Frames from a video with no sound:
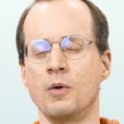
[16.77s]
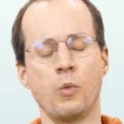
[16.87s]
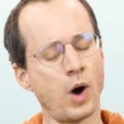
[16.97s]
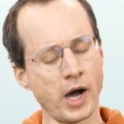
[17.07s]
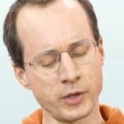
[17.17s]

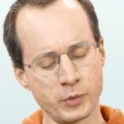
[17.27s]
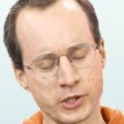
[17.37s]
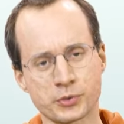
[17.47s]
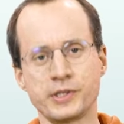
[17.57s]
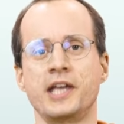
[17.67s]
why we
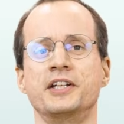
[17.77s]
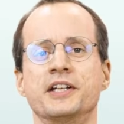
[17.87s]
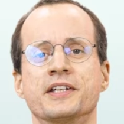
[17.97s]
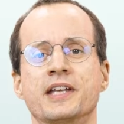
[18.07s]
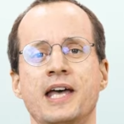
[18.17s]
created
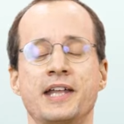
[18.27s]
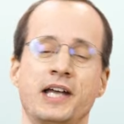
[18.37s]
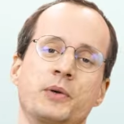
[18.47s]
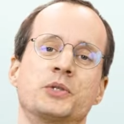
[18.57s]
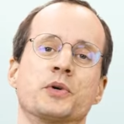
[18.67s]
it, and
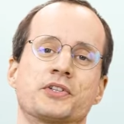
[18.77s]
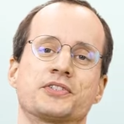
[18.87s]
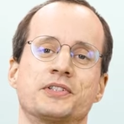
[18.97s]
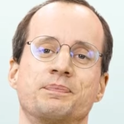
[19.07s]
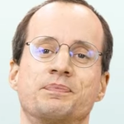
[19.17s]
how it works.